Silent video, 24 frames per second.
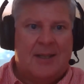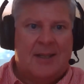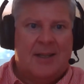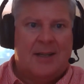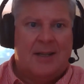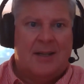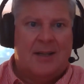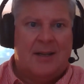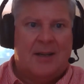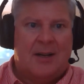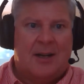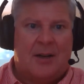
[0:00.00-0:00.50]

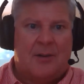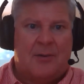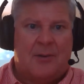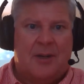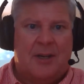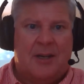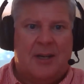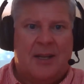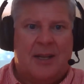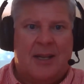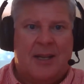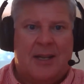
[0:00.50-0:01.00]

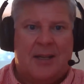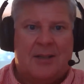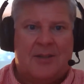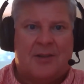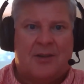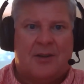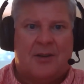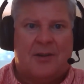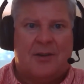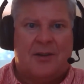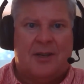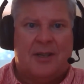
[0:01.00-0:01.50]
Irene asked,
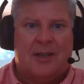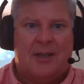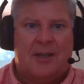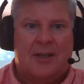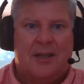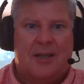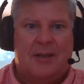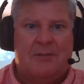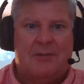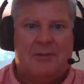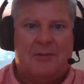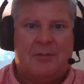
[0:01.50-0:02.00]
are
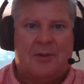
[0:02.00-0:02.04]
nicknames,